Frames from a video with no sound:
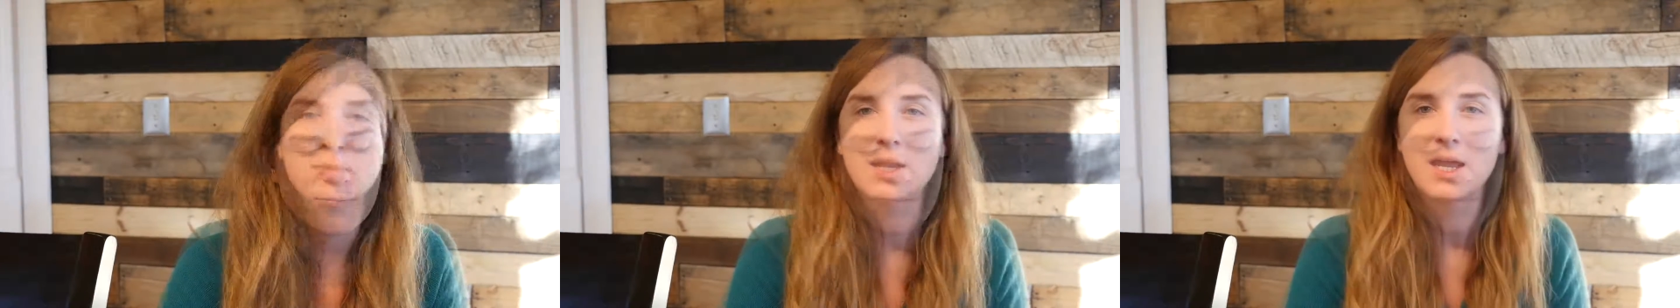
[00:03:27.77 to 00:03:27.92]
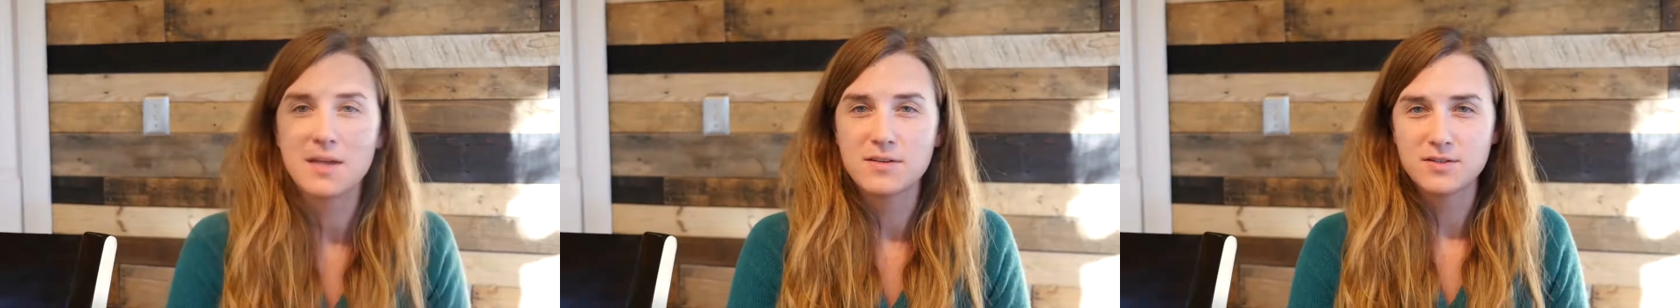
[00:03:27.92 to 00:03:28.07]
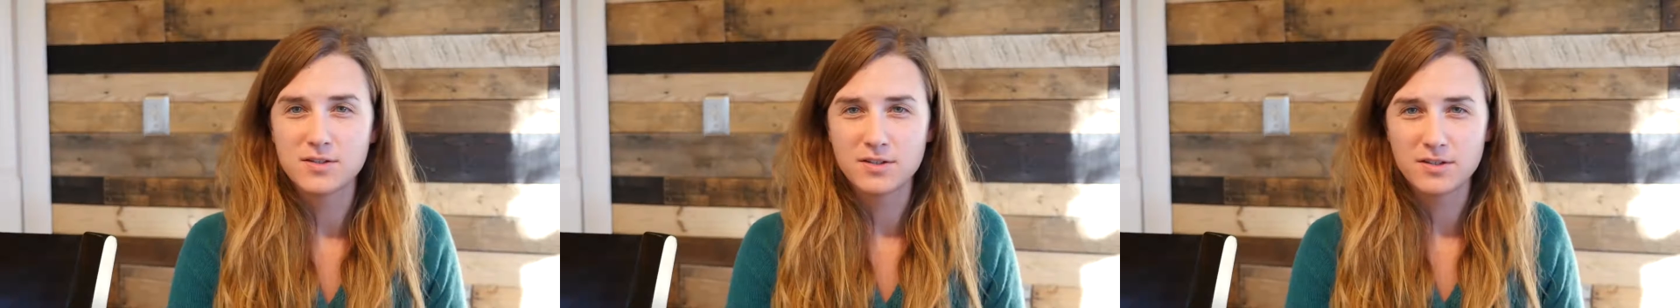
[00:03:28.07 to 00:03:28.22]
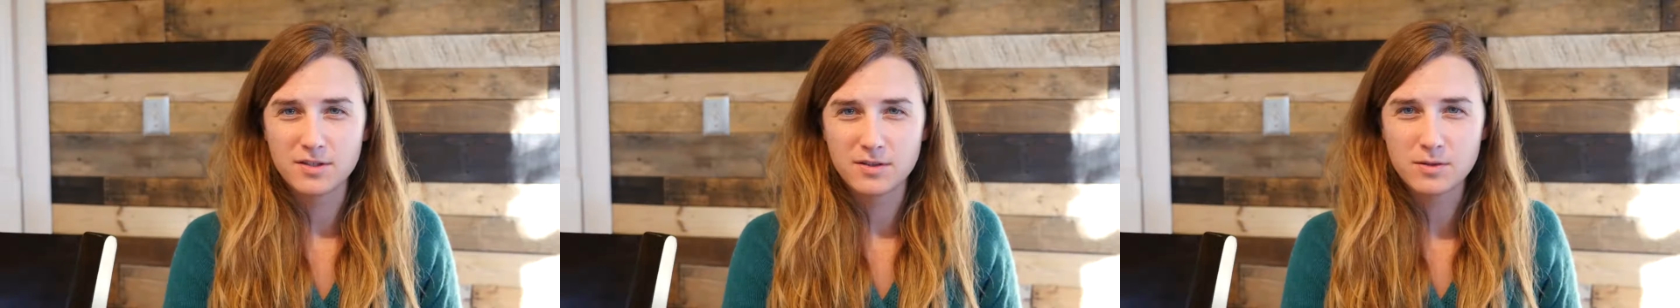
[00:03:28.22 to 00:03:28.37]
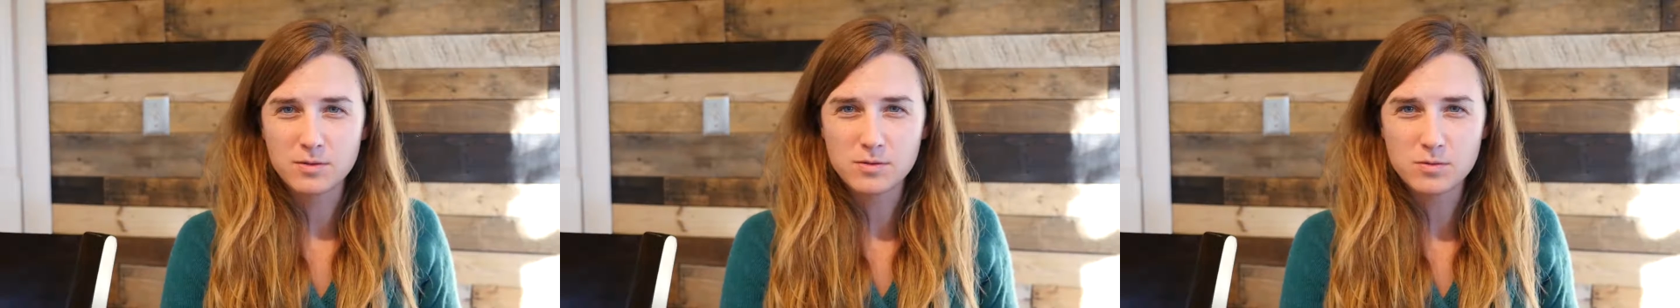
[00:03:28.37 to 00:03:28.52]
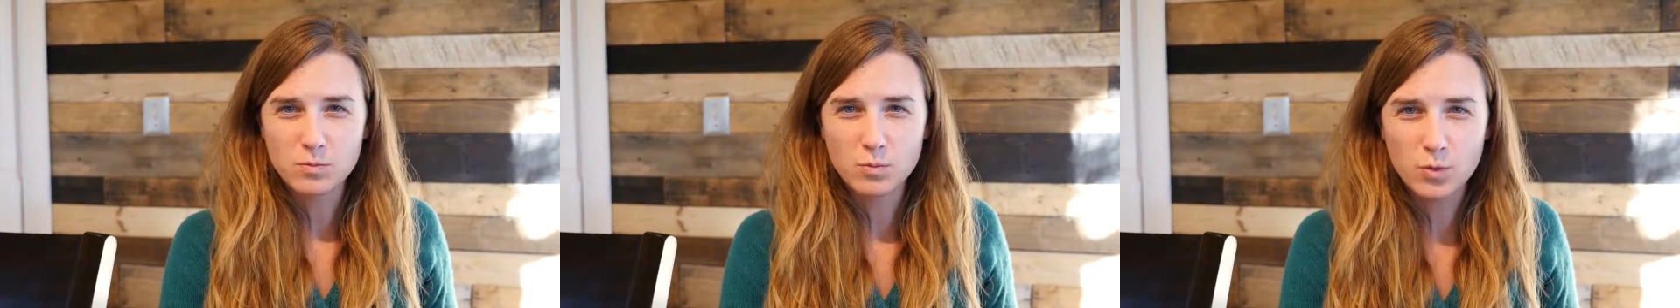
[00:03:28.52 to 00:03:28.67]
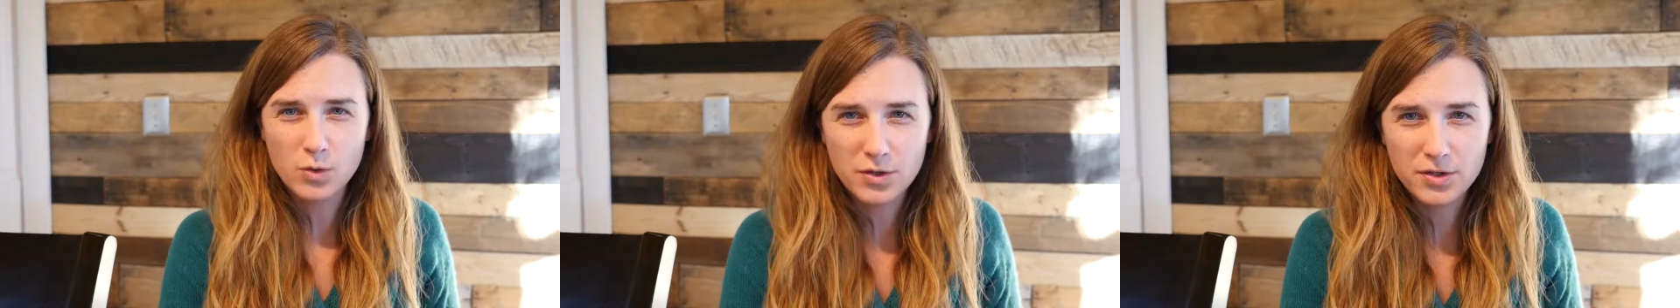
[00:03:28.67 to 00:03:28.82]
And during those
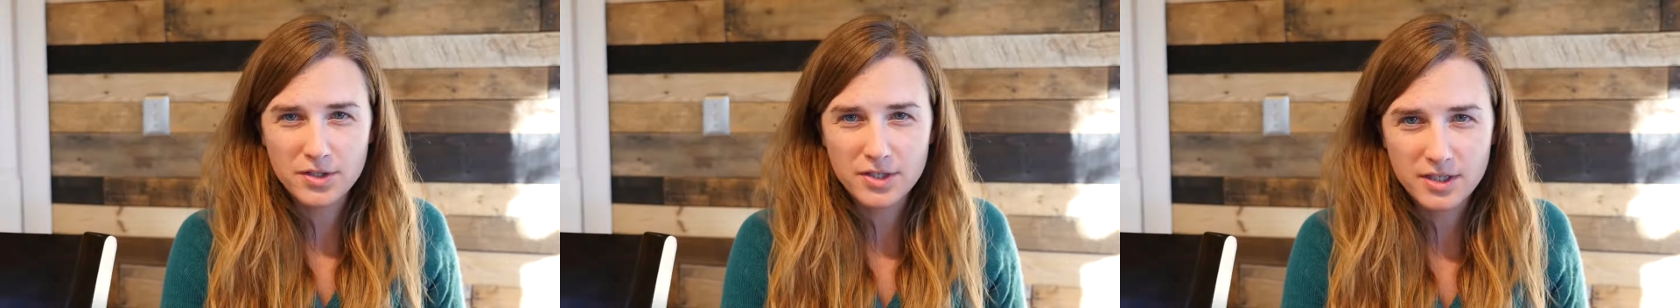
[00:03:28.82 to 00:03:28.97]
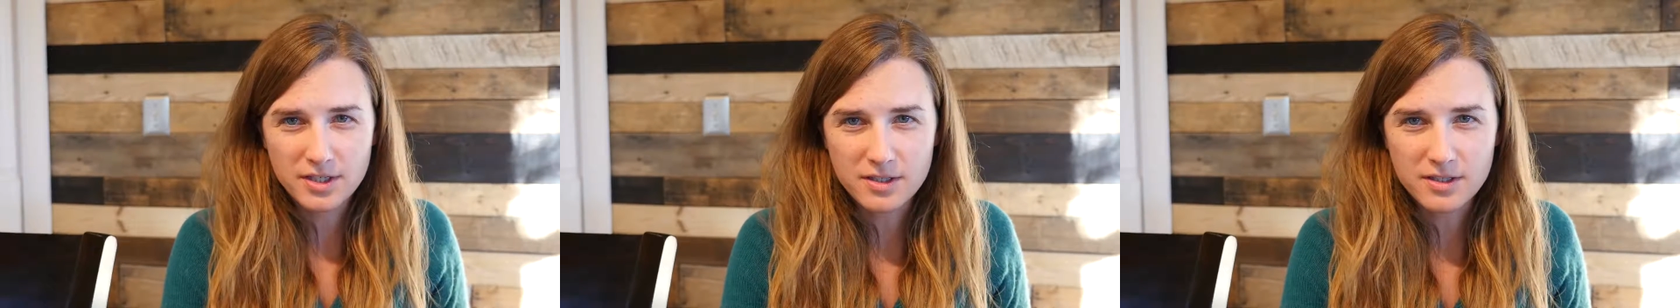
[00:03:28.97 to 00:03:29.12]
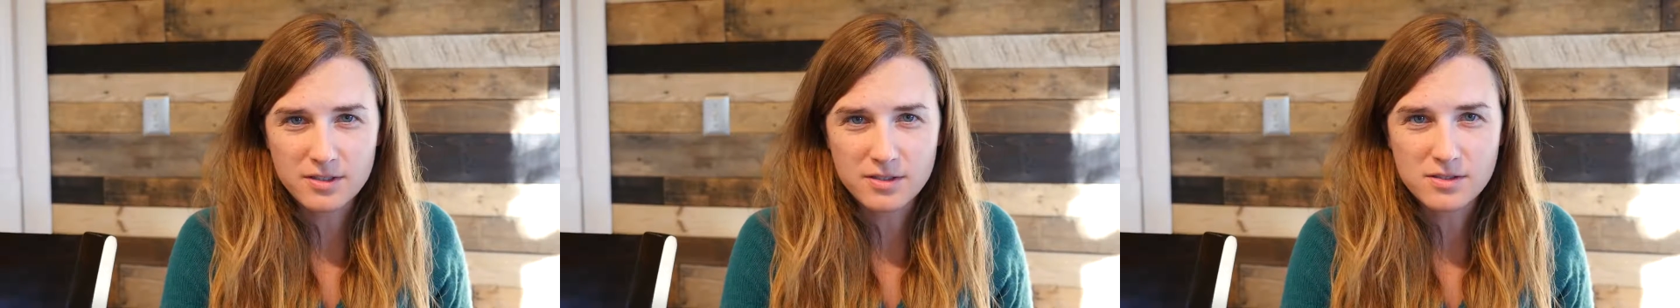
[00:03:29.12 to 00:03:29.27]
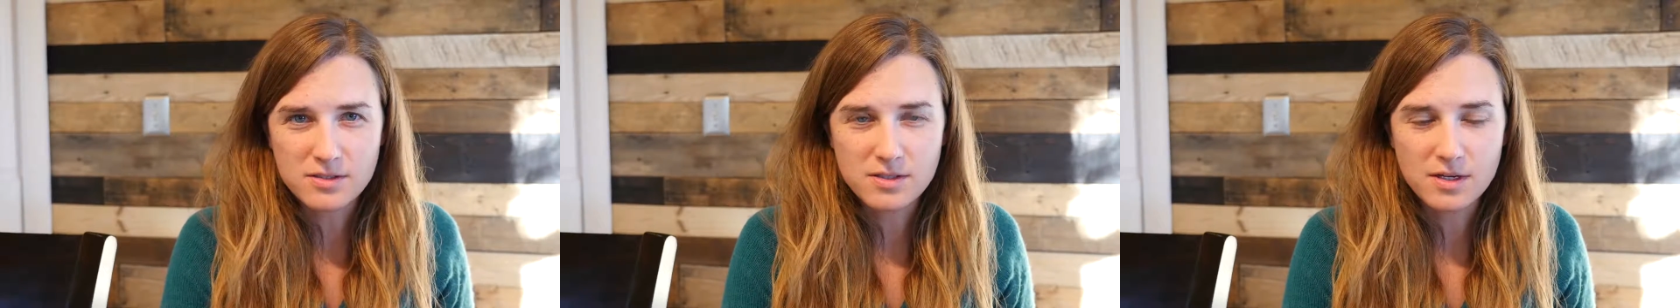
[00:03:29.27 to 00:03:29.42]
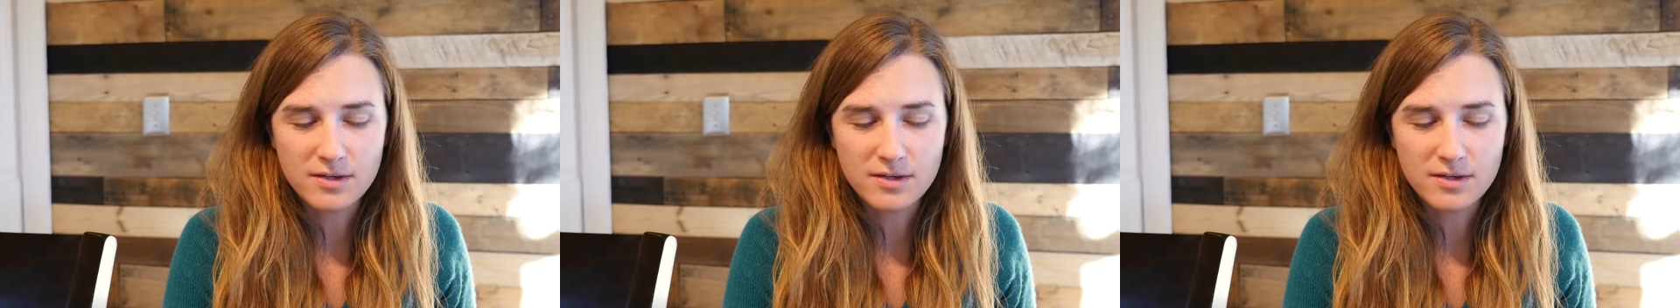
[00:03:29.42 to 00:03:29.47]
war years,